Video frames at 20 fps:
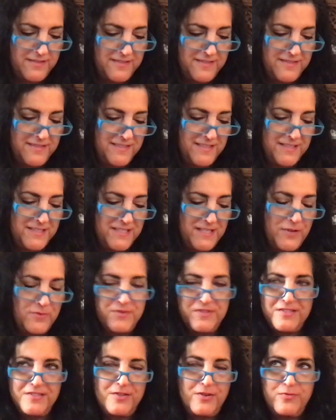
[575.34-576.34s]
It sounds
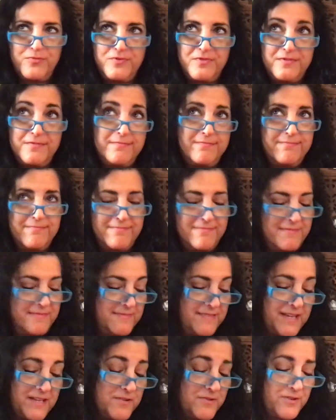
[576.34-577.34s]
so,
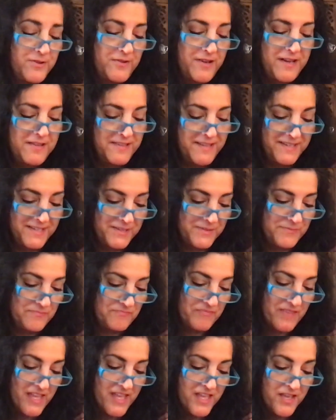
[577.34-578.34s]
I don't know. I like it.
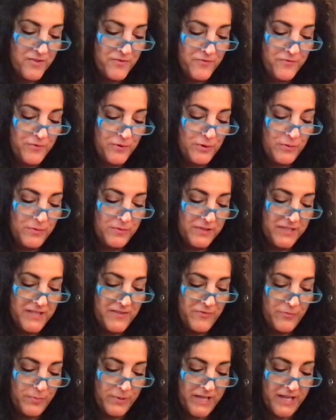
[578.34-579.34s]
Full
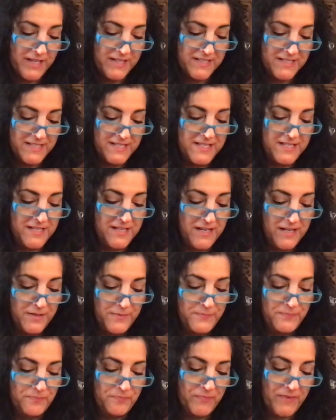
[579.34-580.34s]
leaf black tea.
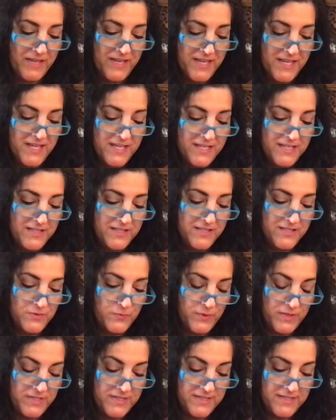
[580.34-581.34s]
This
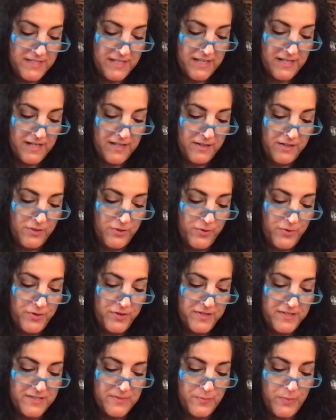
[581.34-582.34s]
one is a
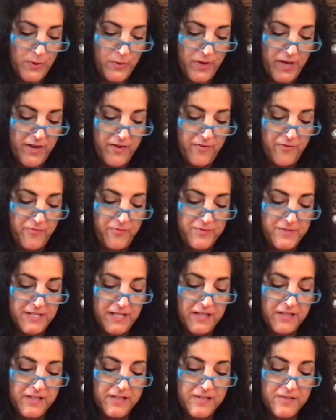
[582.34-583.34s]
glorious bouquet of
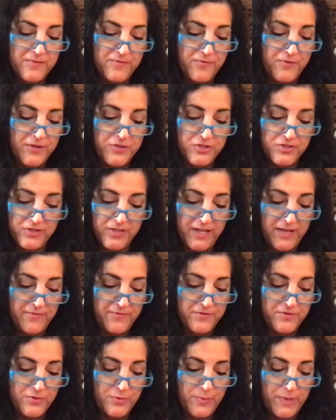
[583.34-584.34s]
delicate French
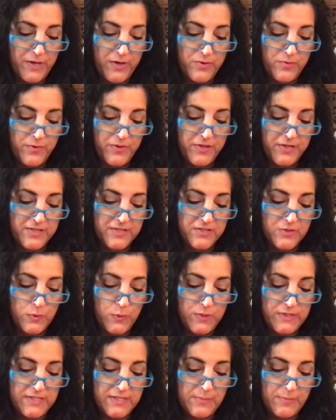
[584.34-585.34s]
lavender paired with
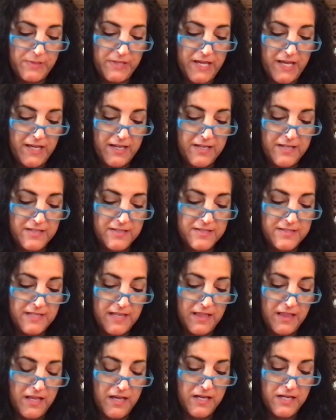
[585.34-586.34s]
exquisite black
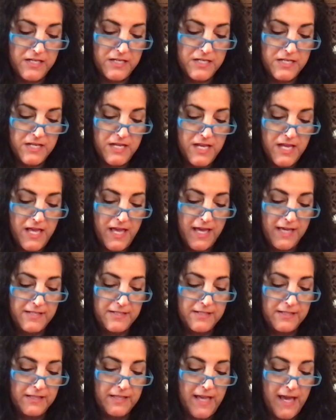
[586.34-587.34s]
Ceylon and
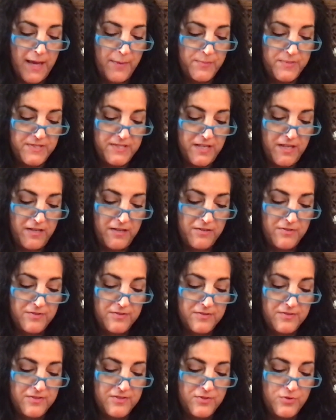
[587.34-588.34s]
Lapsang
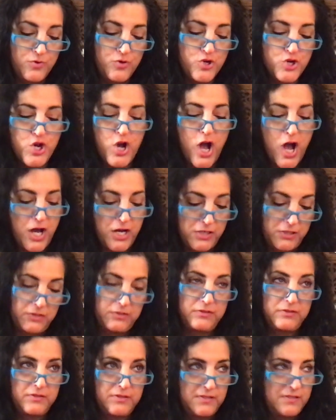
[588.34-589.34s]
Souchong,
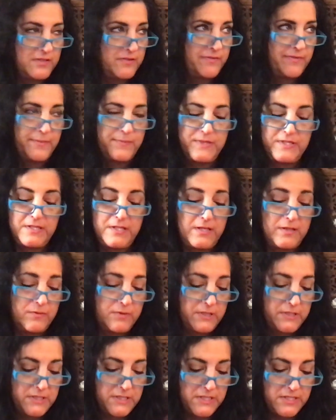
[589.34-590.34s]
I don't know if I'm saying it
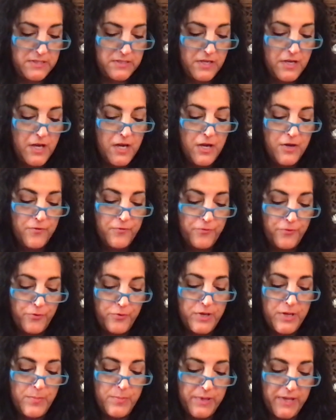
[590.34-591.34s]
right, teas,
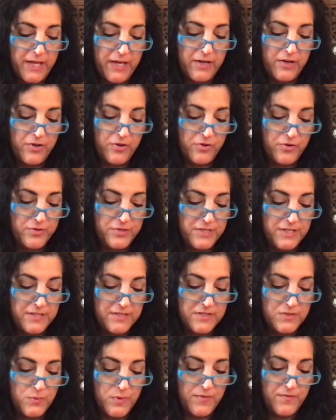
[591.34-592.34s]
fruity black currant, and
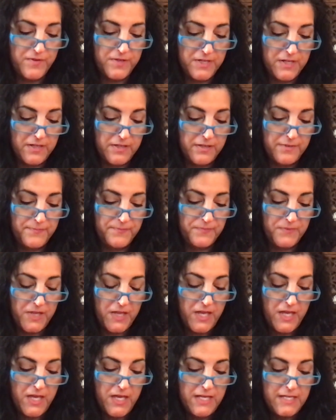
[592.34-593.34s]
sweet vanilla.
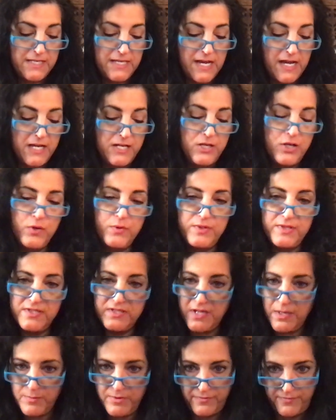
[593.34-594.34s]
Now, I know
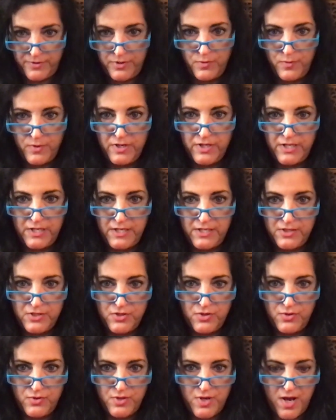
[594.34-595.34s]
some of you are going to get
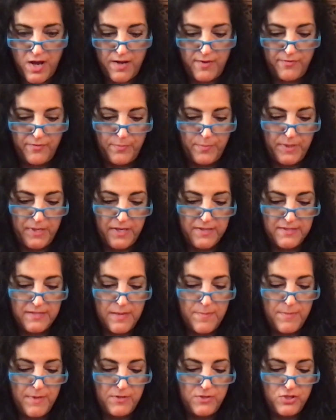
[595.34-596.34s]
turned off because I
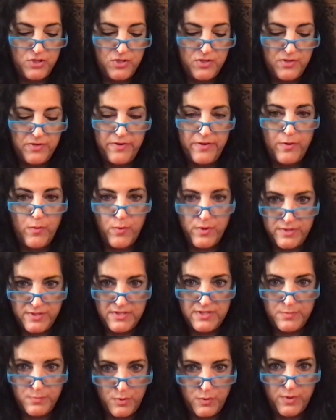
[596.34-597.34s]
mentioned that one
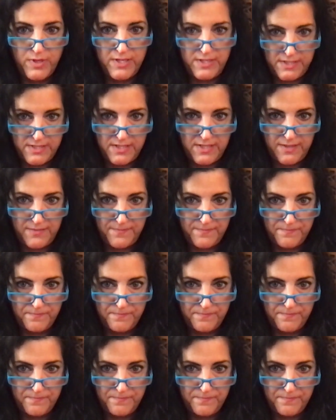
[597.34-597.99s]
smoky tea.